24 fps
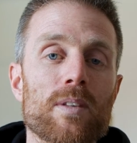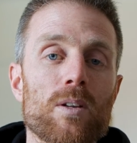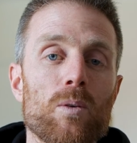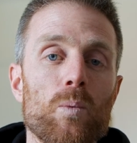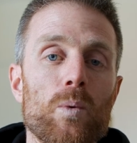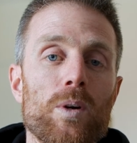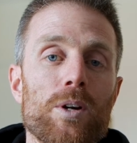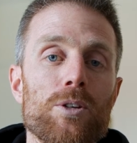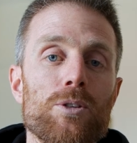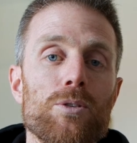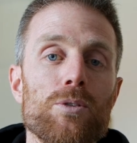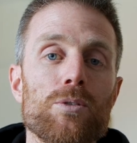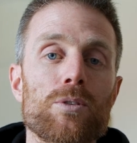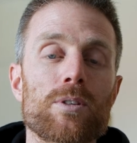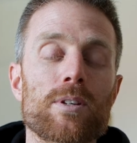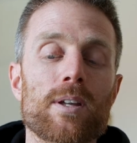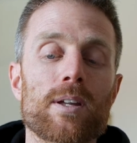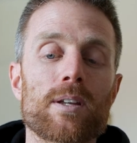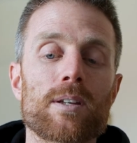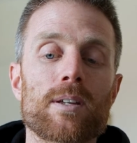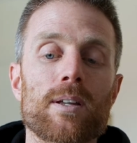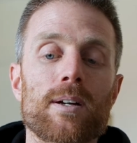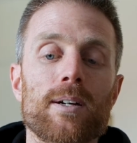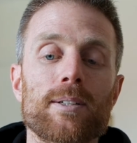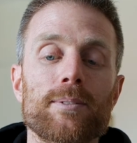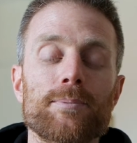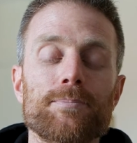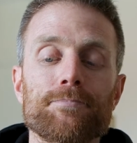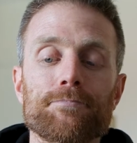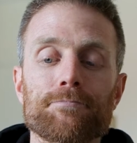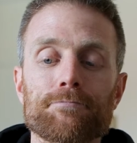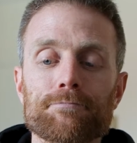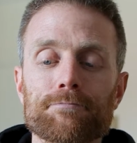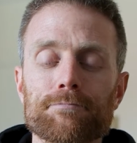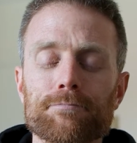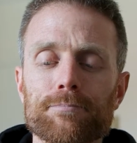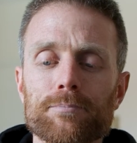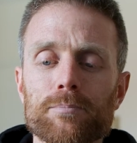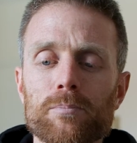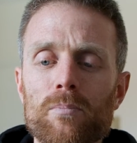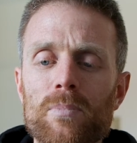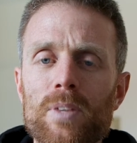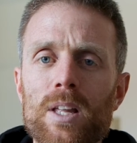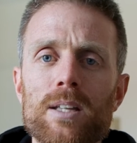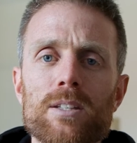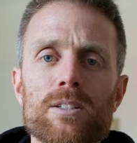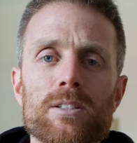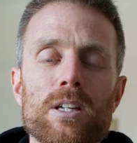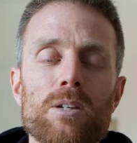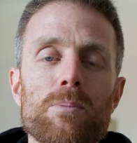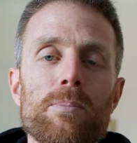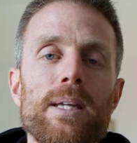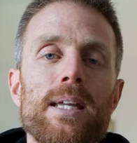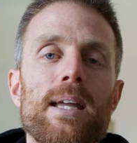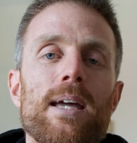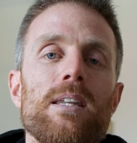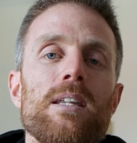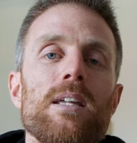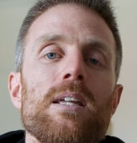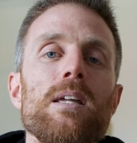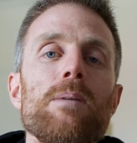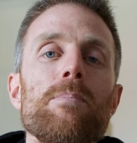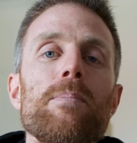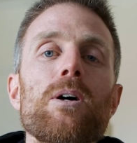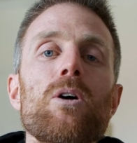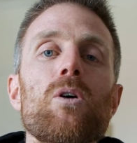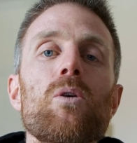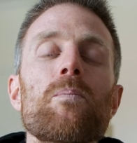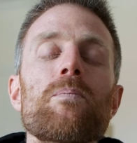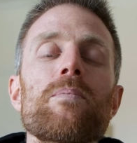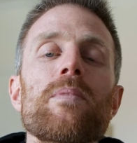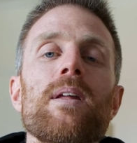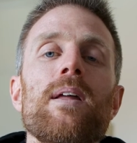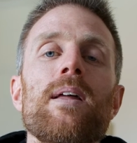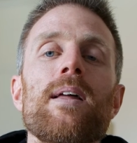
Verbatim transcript: where you can um, send me an email.